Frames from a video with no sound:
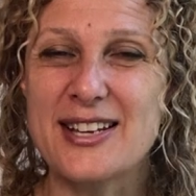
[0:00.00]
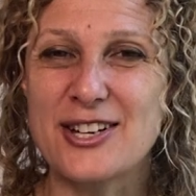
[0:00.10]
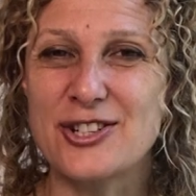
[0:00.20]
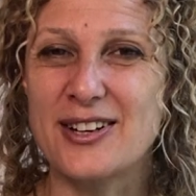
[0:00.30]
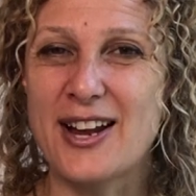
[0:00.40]

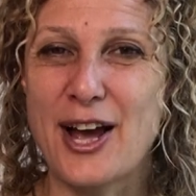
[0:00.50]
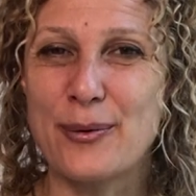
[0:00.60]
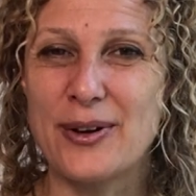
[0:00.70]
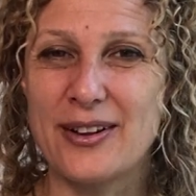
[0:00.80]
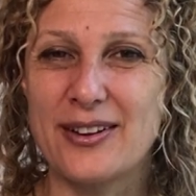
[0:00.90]
session I
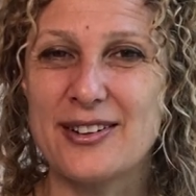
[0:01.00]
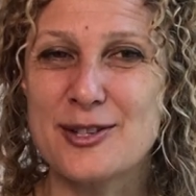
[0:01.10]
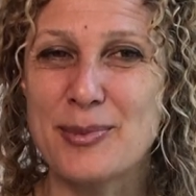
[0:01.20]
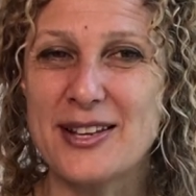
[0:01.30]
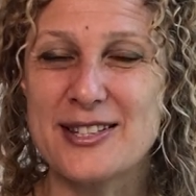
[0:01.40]
will
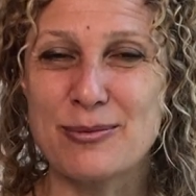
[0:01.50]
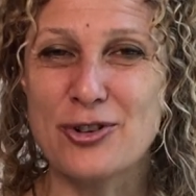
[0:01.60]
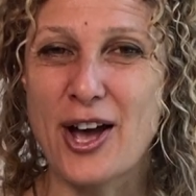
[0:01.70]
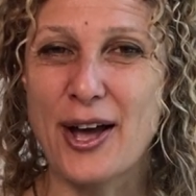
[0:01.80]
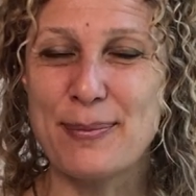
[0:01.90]
spend some
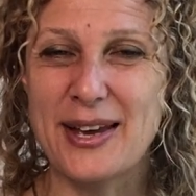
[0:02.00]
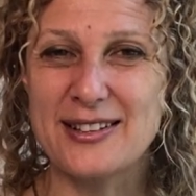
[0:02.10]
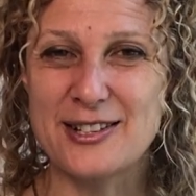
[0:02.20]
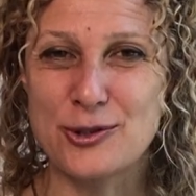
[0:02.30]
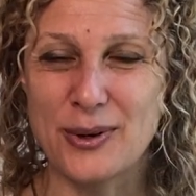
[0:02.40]
time
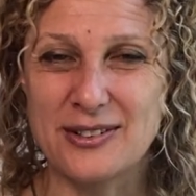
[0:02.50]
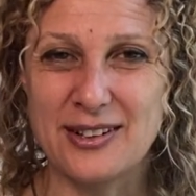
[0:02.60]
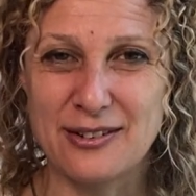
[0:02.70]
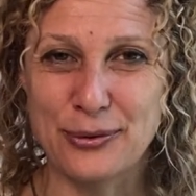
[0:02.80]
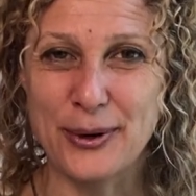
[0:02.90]
at the
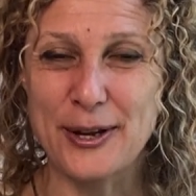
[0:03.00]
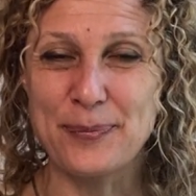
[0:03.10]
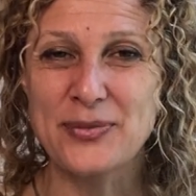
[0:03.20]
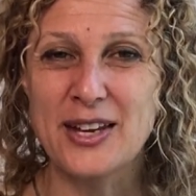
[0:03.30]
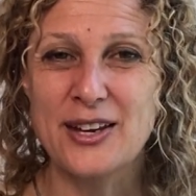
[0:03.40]
twenty-three.
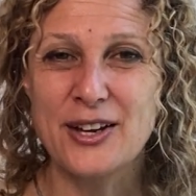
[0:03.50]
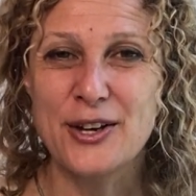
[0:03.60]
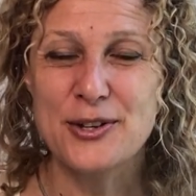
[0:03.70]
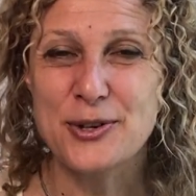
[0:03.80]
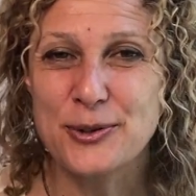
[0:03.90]

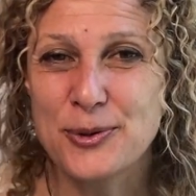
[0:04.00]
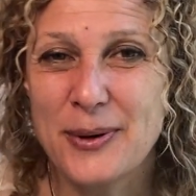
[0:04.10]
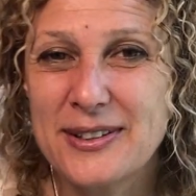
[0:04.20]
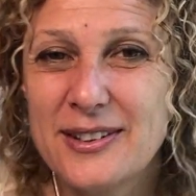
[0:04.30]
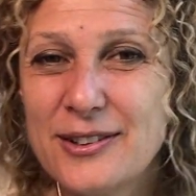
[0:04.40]
So
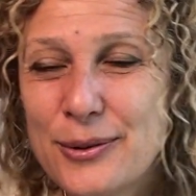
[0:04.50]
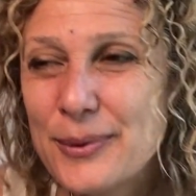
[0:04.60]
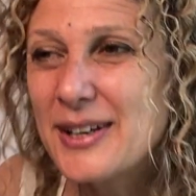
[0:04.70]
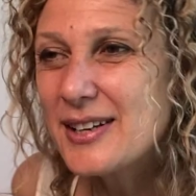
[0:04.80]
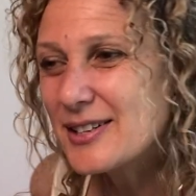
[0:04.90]

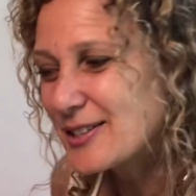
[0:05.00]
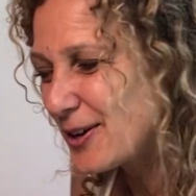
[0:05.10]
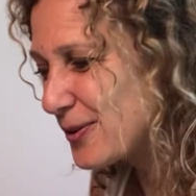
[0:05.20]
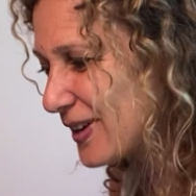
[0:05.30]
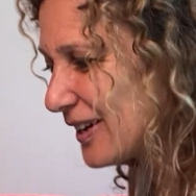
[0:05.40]
twenty-three is
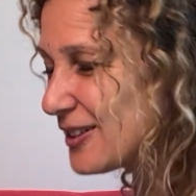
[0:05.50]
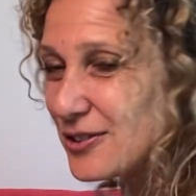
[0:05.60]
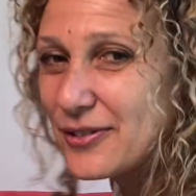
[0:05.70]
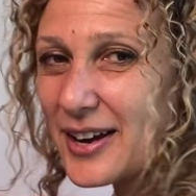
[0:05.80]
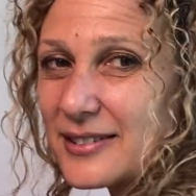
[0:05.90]
located
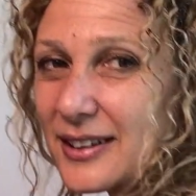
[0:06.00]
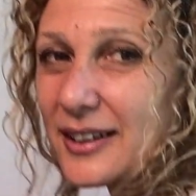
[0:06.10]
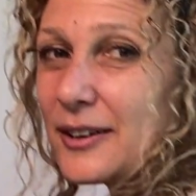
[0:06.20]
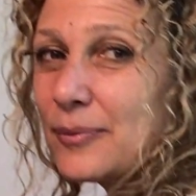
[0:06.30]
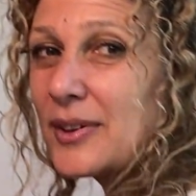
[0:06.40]
right
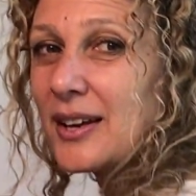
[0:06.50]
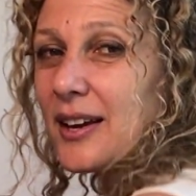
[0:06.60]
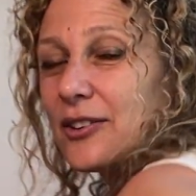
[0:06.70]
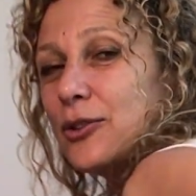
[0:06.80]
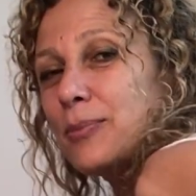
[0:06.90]
here
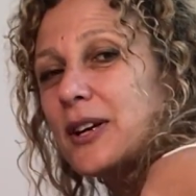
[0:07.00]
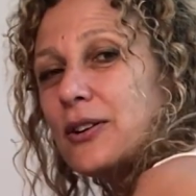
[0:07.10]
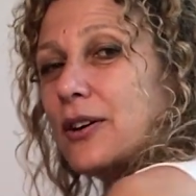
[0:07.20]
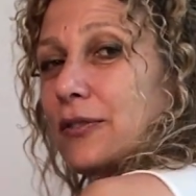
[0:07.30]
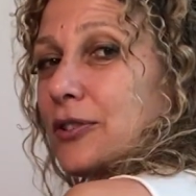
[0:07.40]
at the
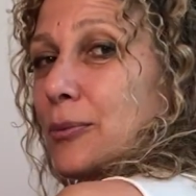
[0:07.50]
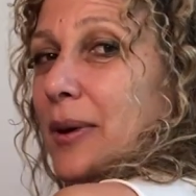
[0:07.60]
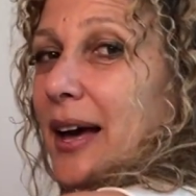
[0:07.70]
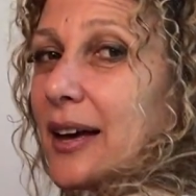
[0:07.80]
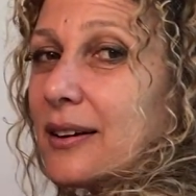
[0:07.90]
middle of the
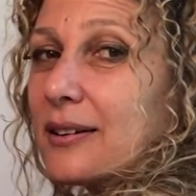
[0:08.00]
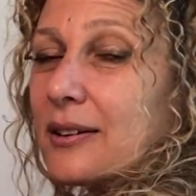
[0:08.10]
back.